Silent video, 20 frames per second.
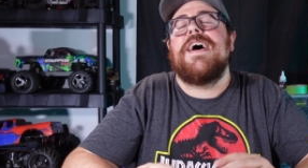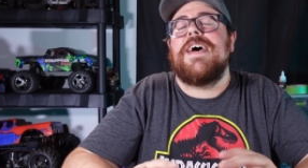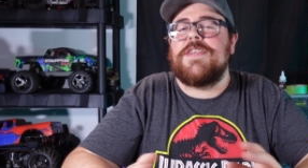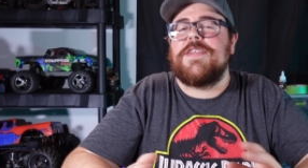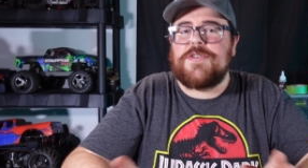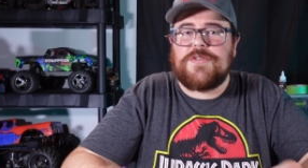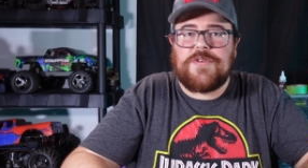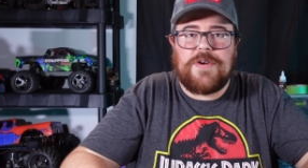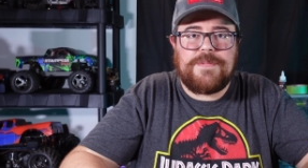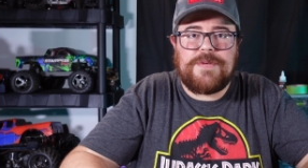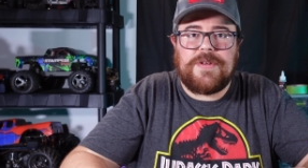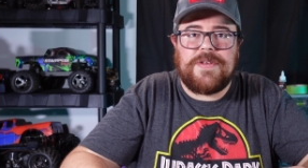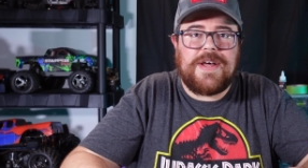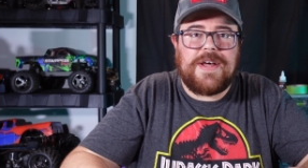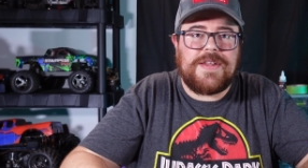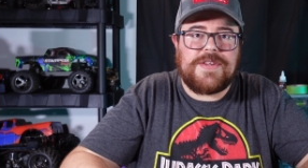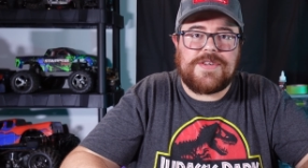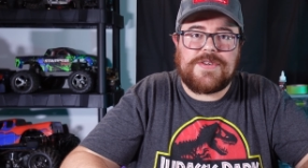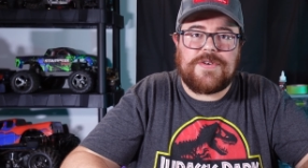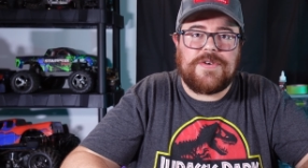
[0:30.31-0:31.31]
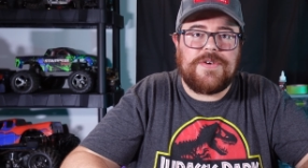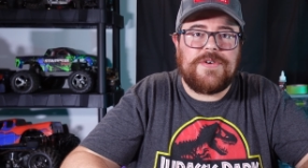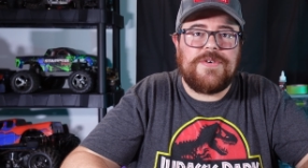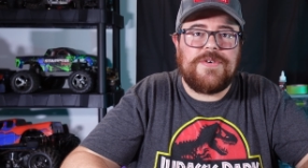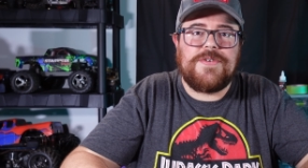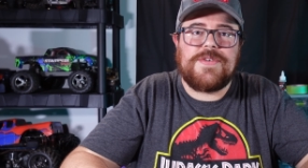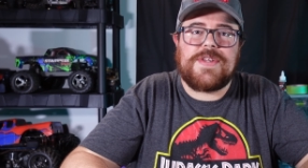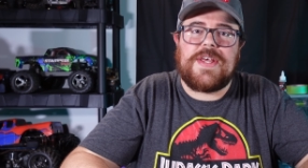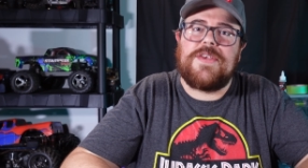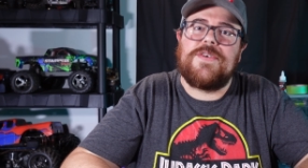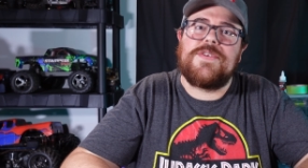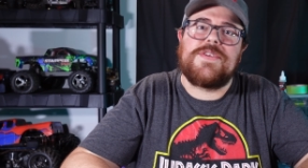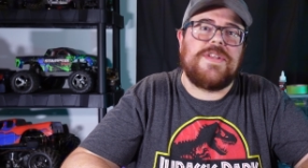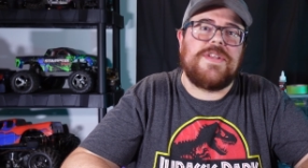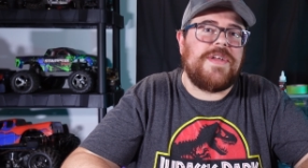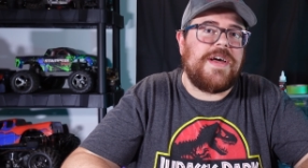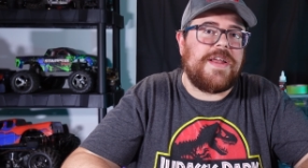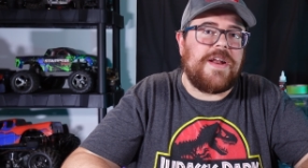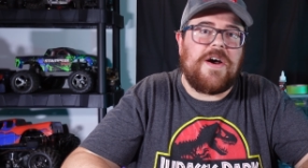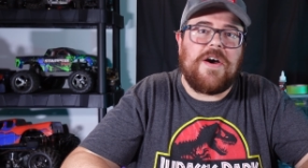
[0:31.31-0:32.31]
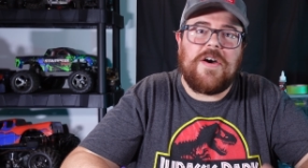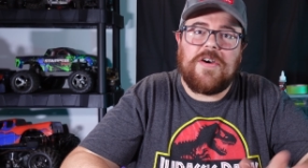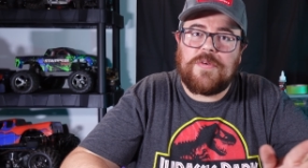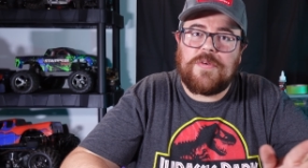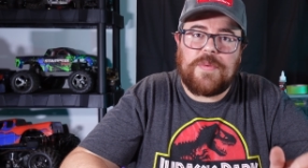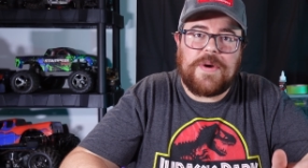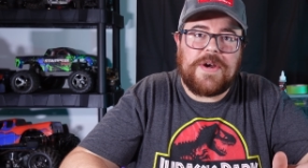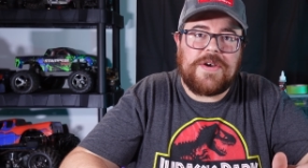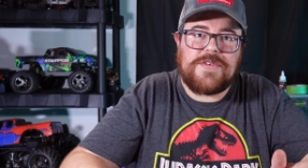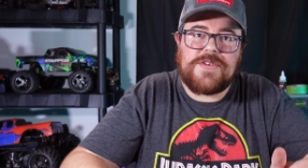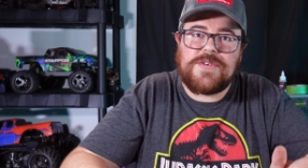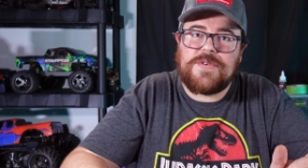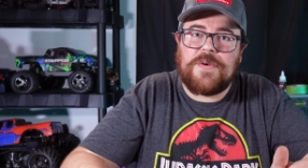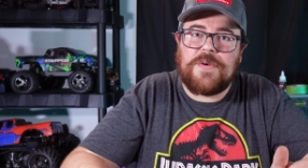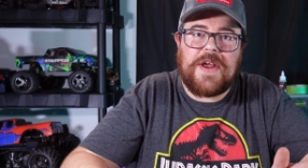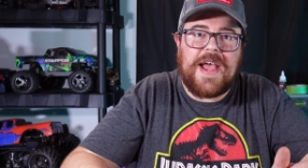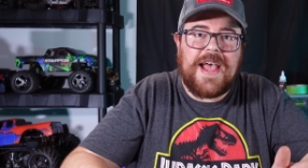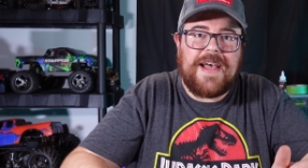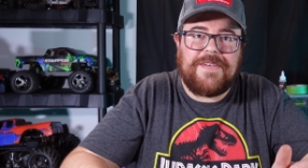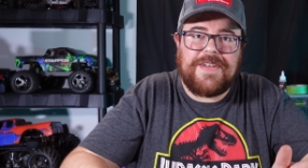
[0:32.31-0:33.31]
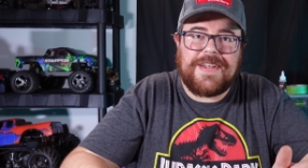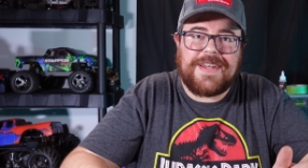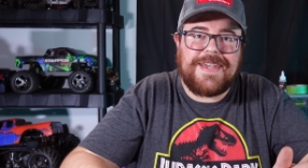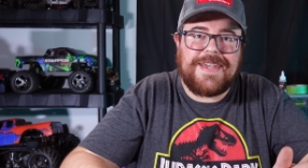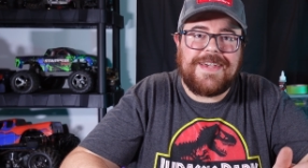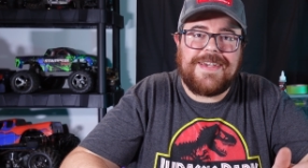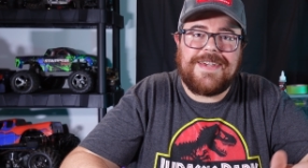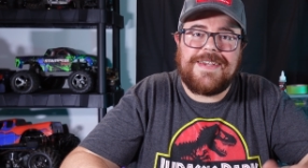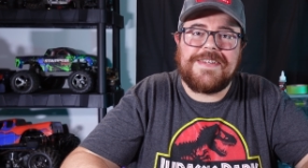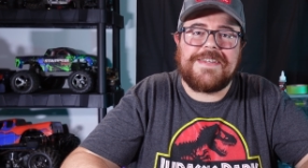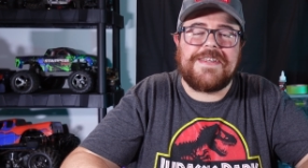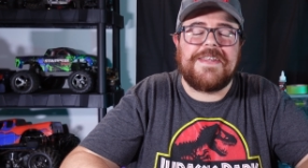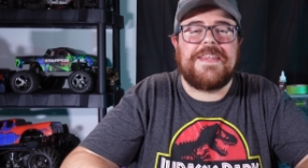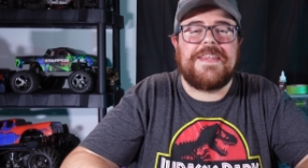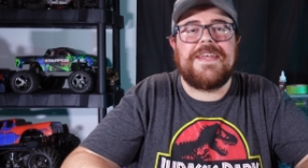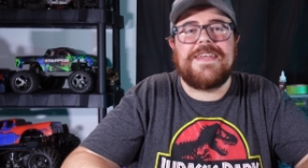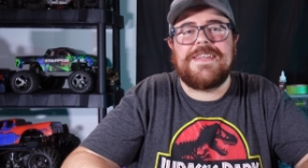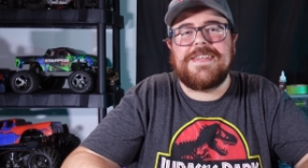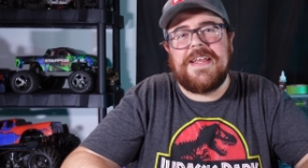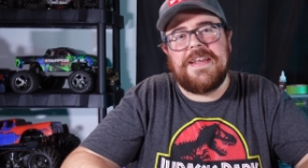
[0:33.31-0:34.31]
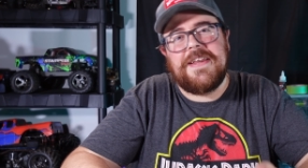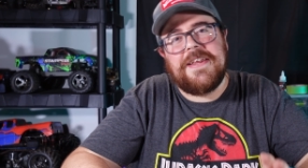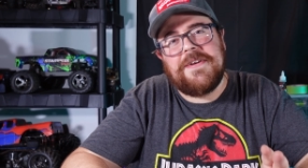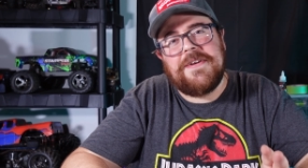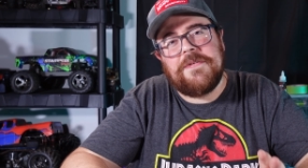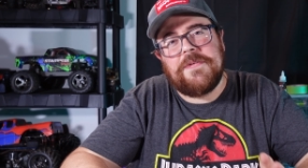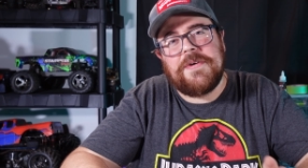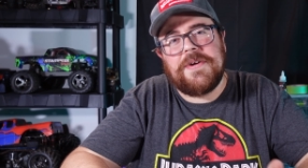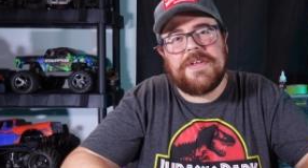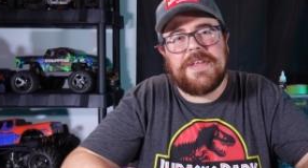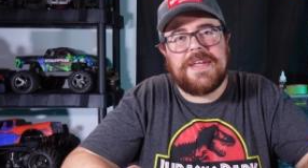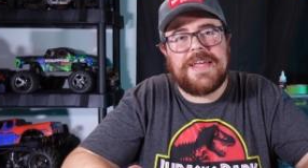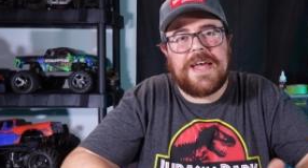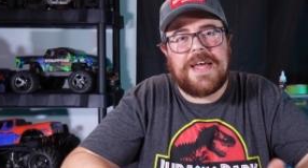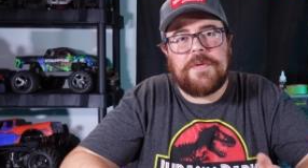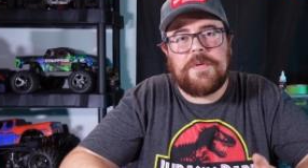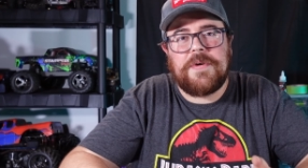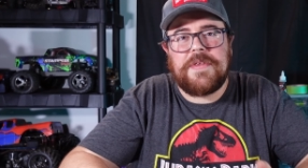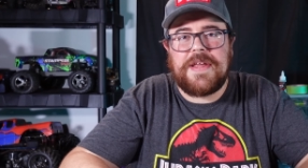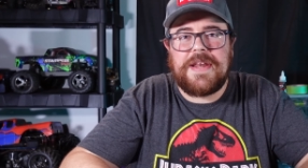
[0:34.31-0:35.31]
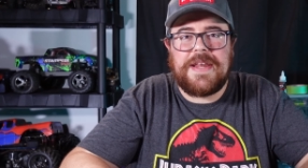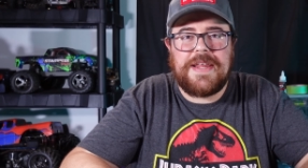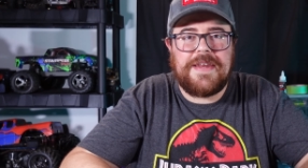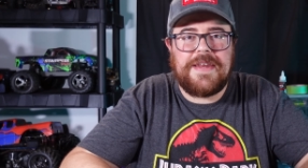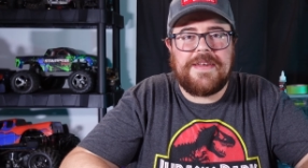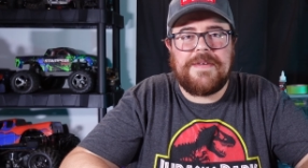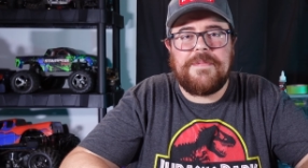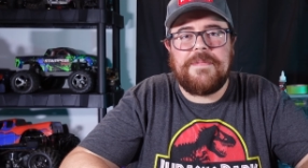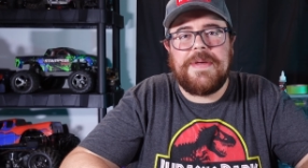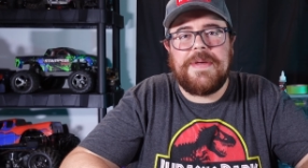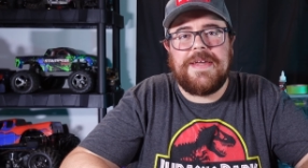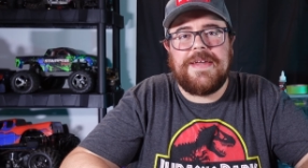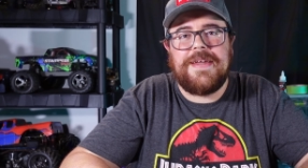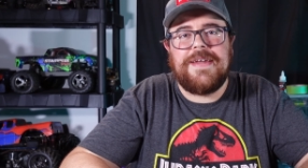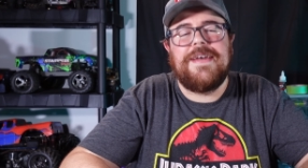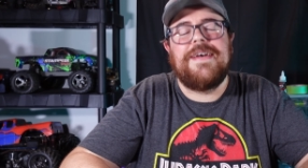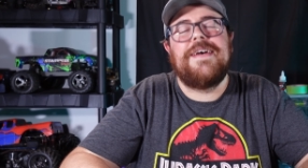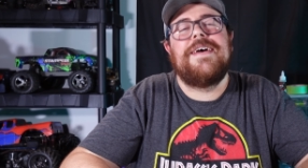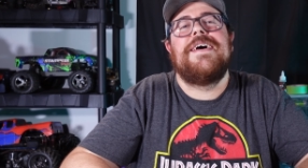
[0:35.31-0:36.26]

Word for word: I stripped a lot of screws. I used a lot of hardware store Allen keys and things that didn't really get where they needed to be.